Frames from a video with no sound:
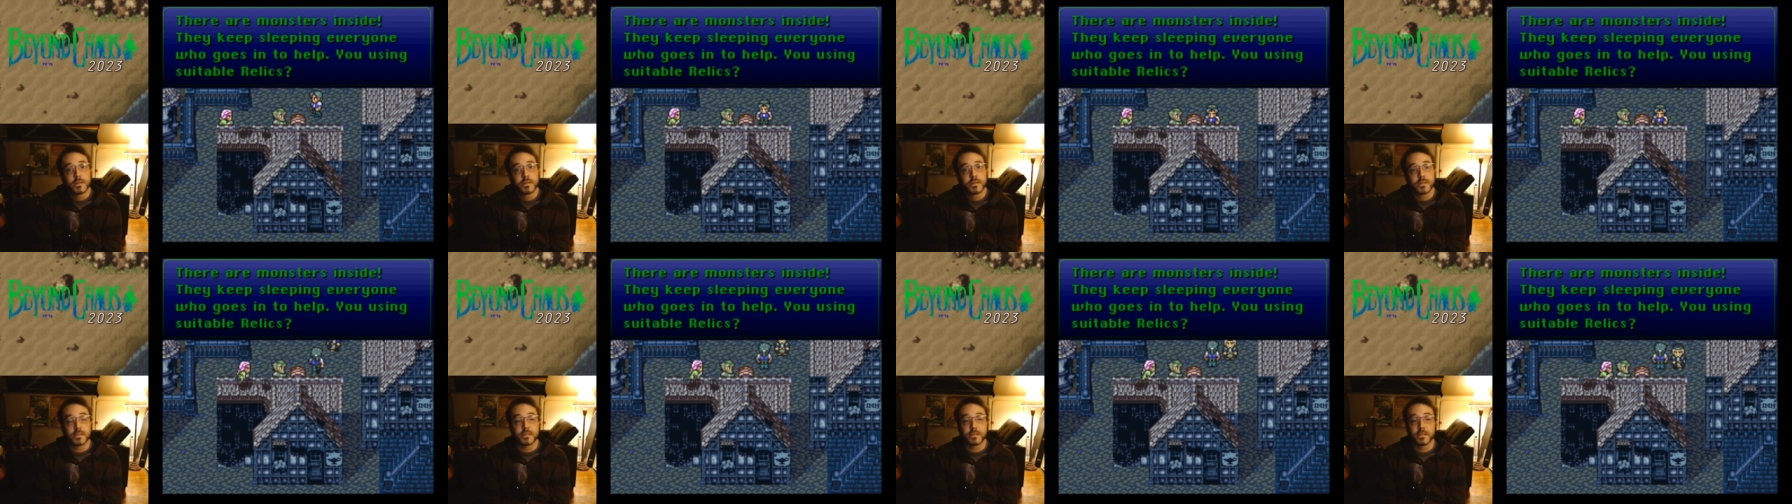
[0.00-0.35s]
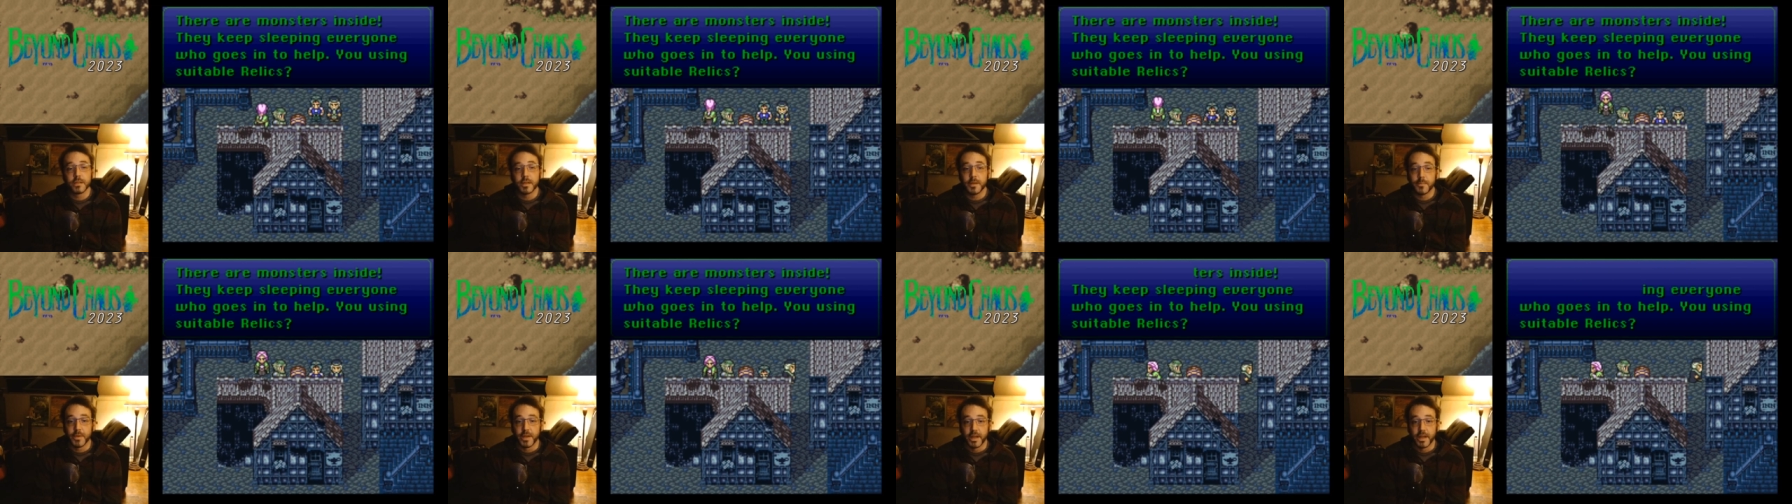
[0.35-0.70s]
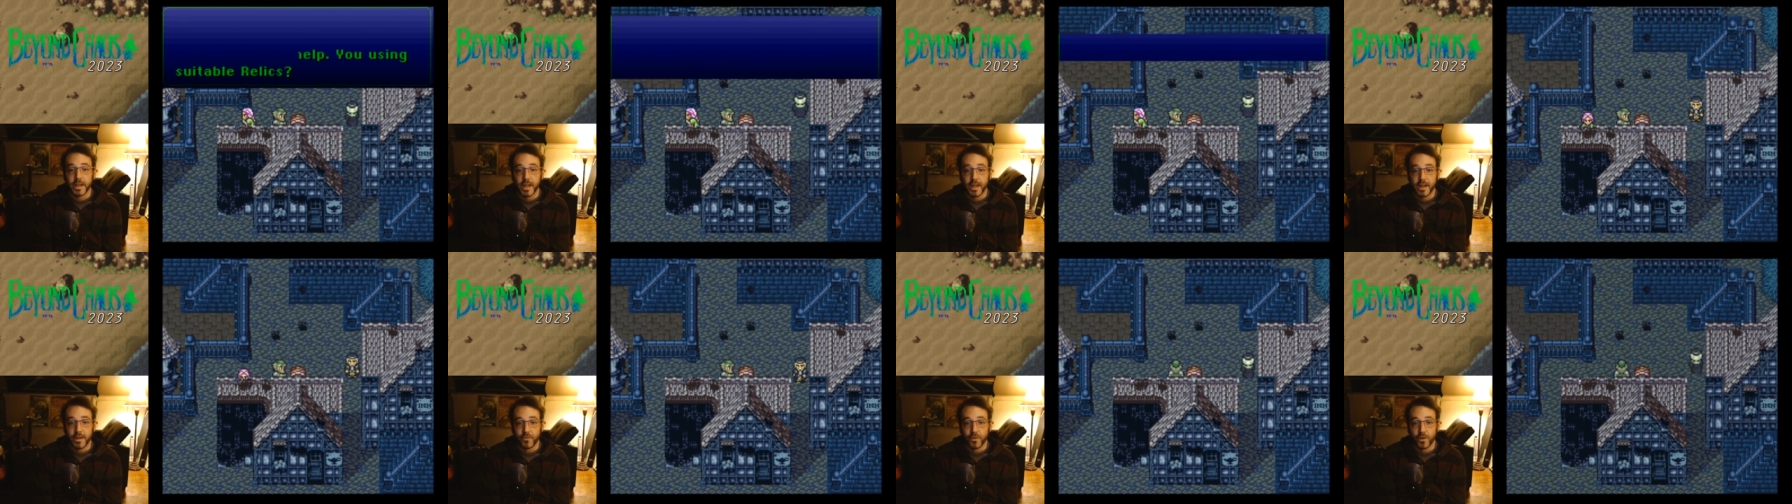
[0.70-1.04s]

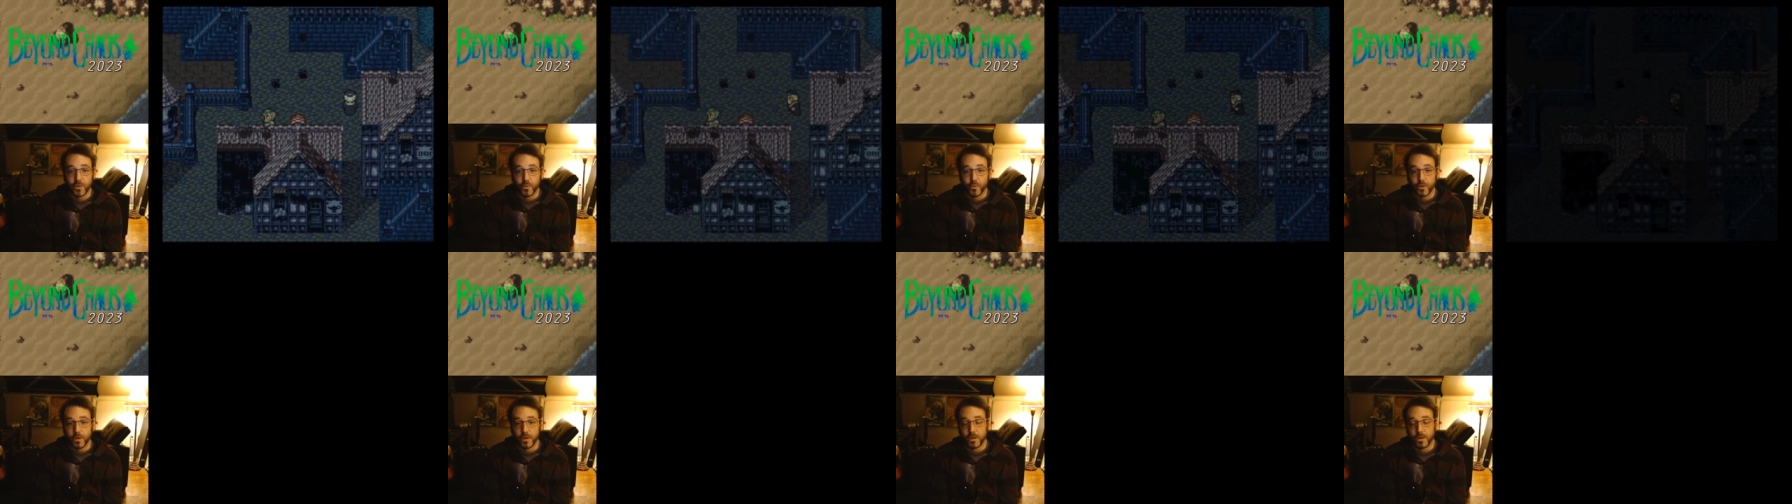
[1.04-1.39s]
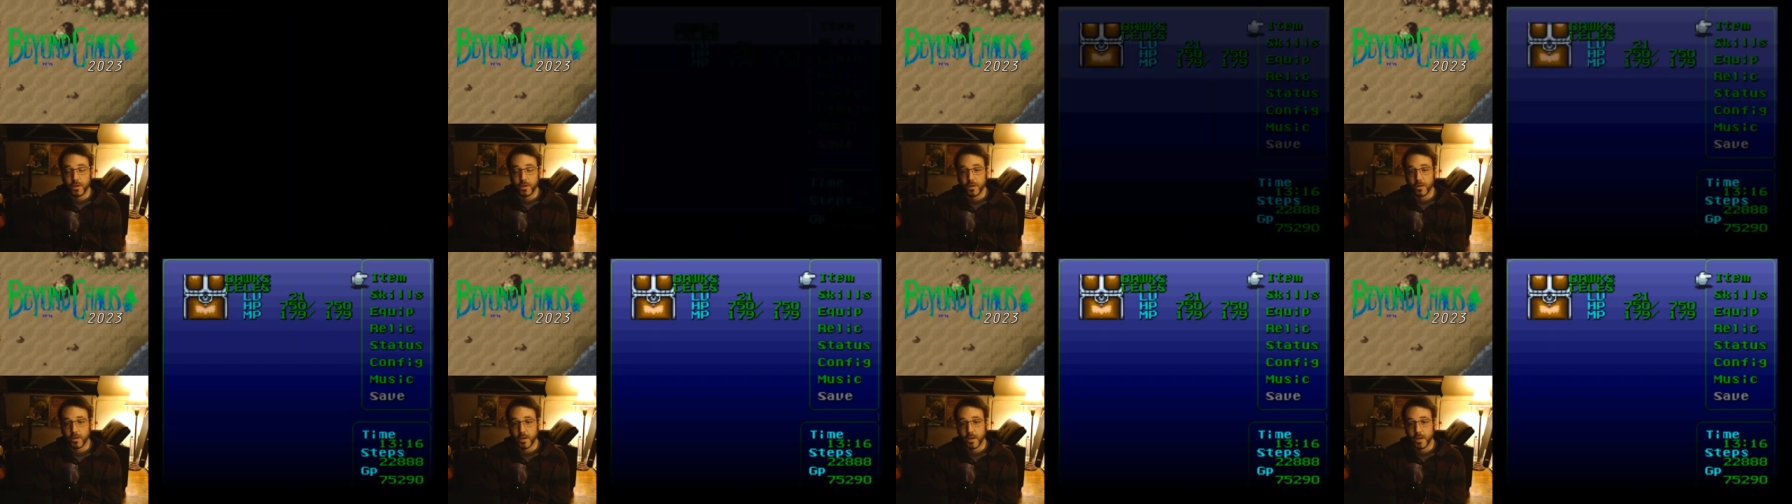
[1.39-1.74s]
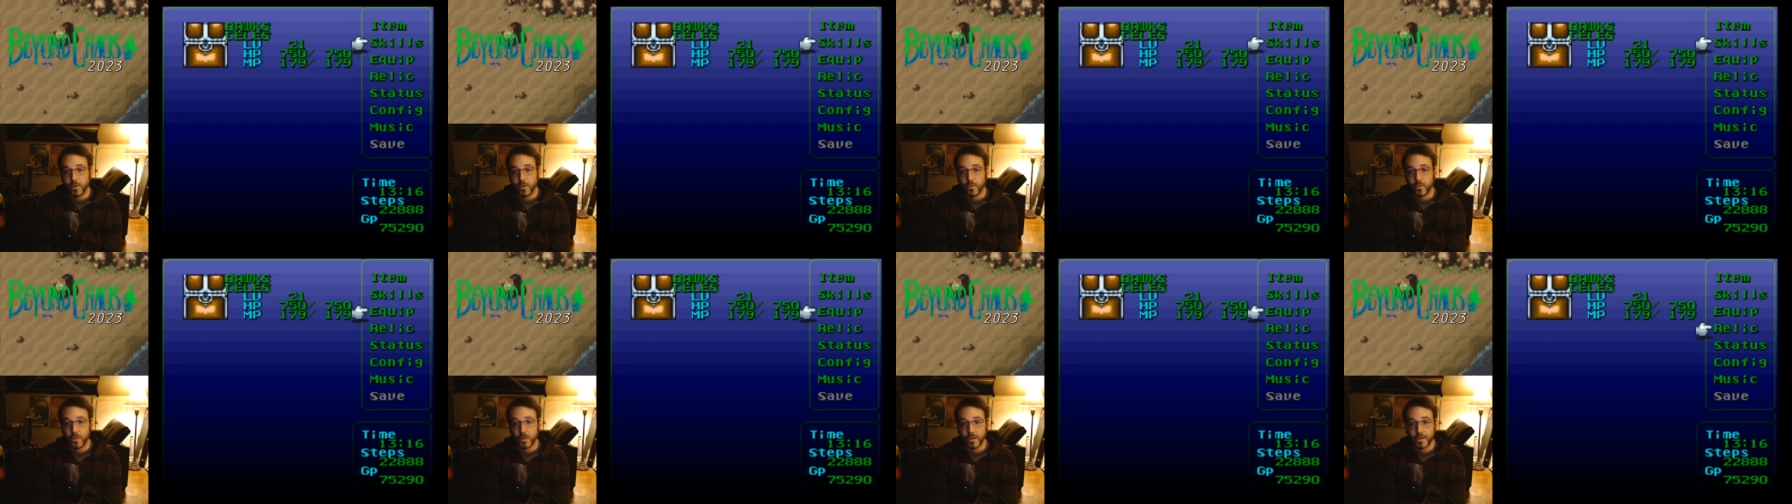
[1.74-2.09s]
Sleeping everyone. Okay,
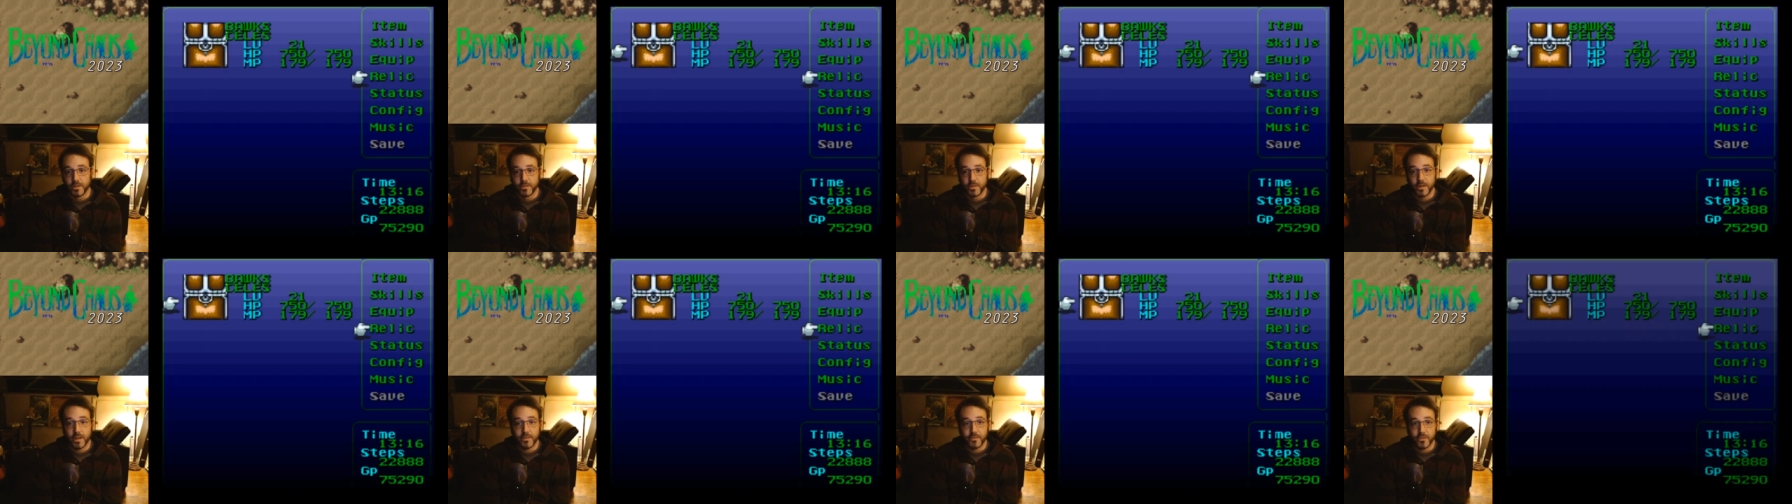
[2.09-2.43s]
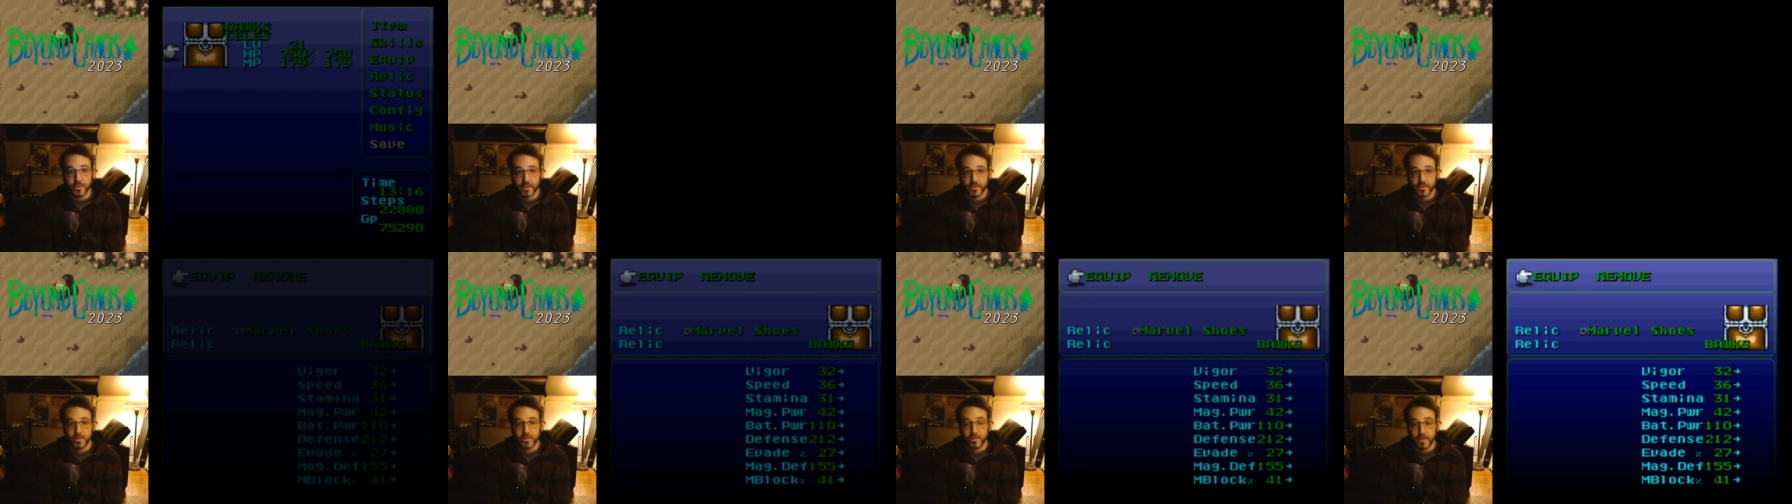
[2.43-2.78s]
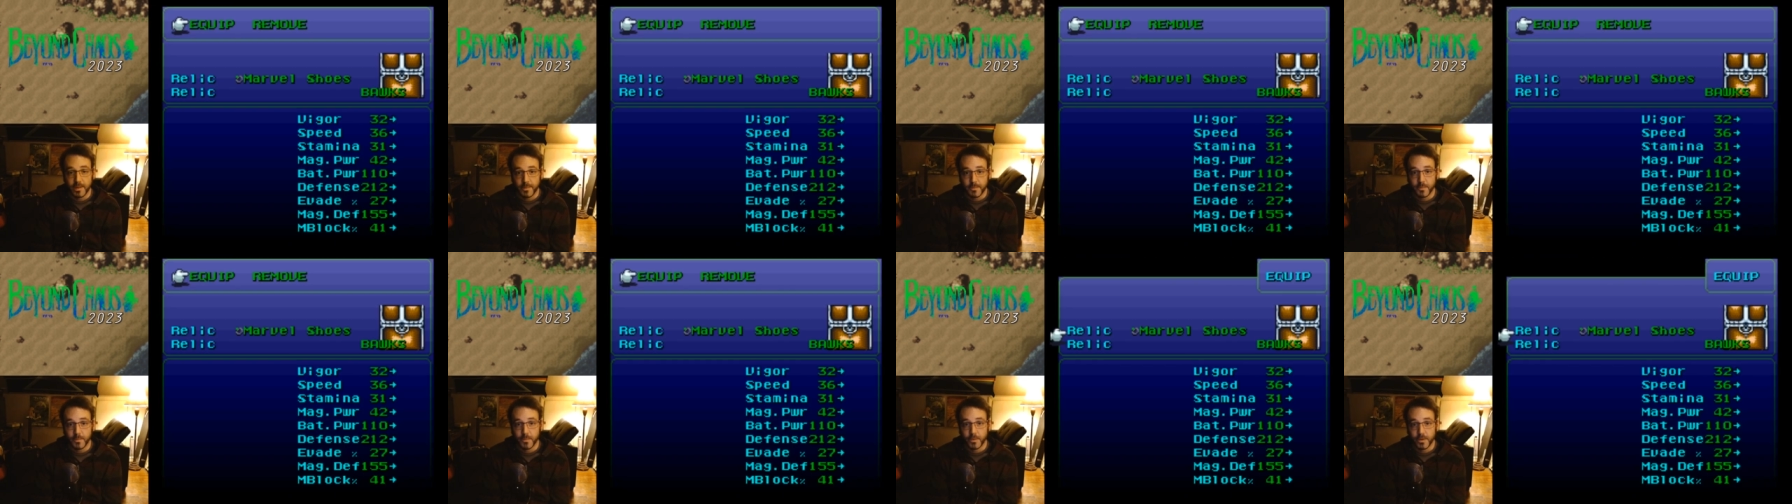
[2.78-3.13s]
well he's definitely
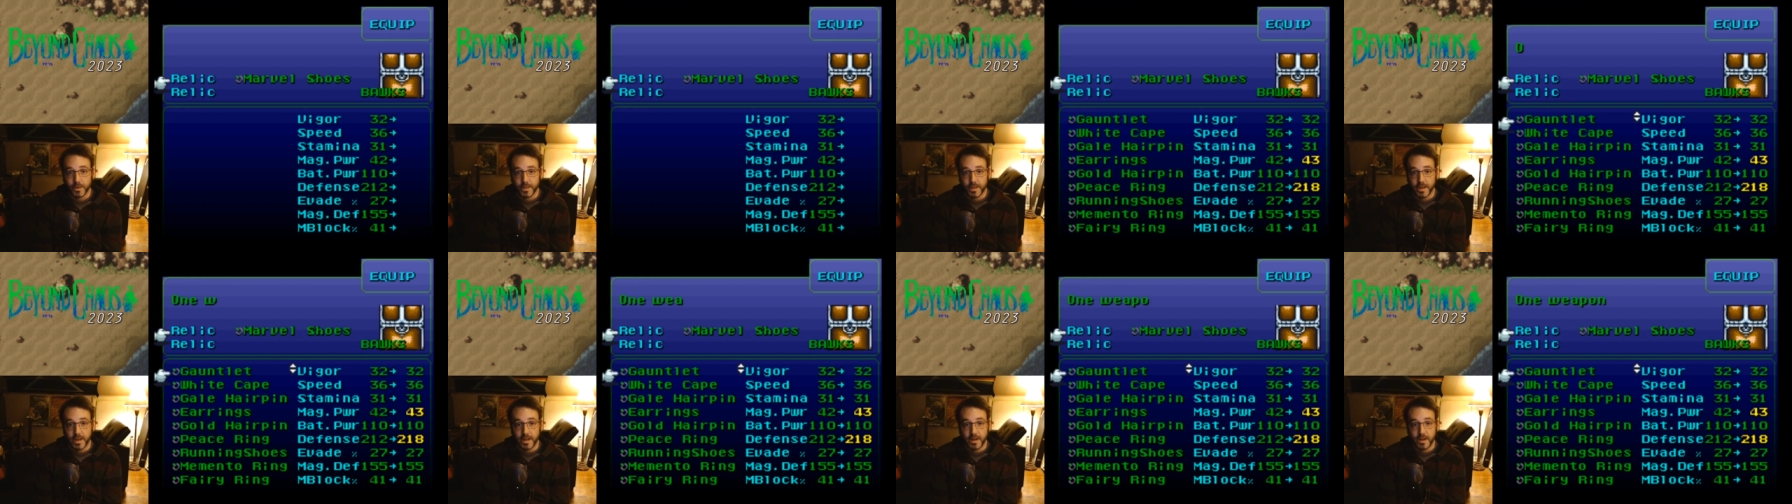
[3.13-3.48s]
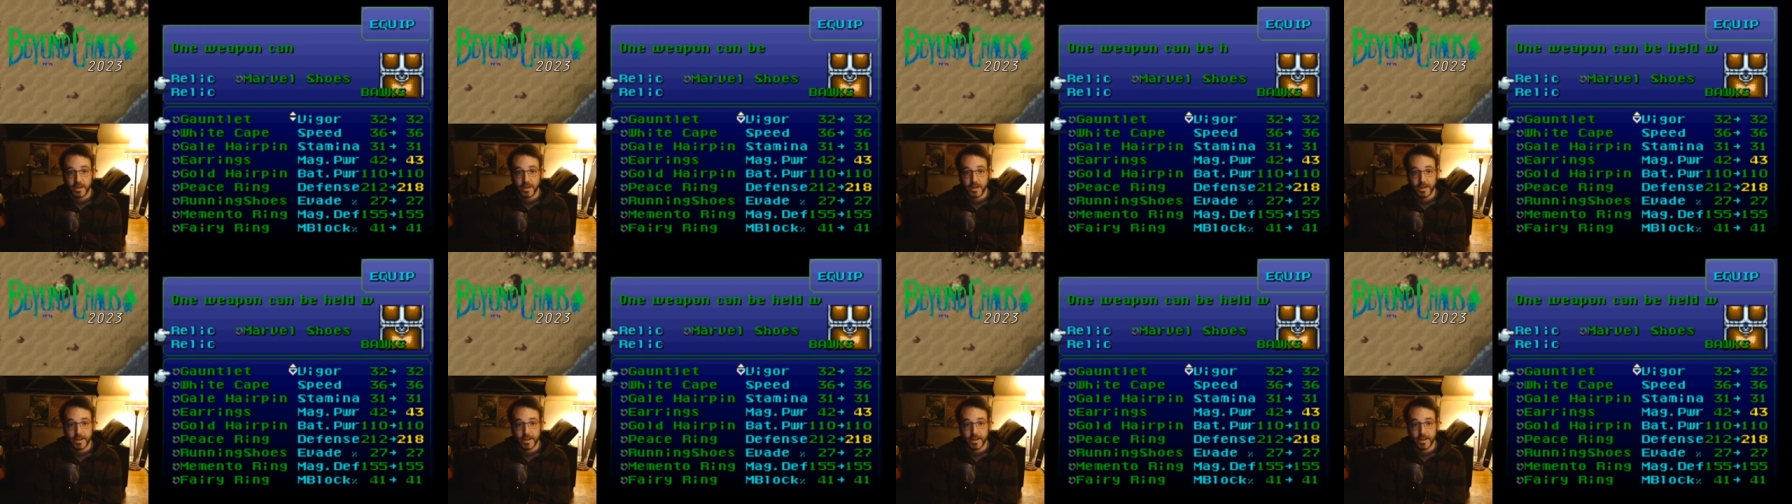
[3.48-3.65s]
susceptible to that.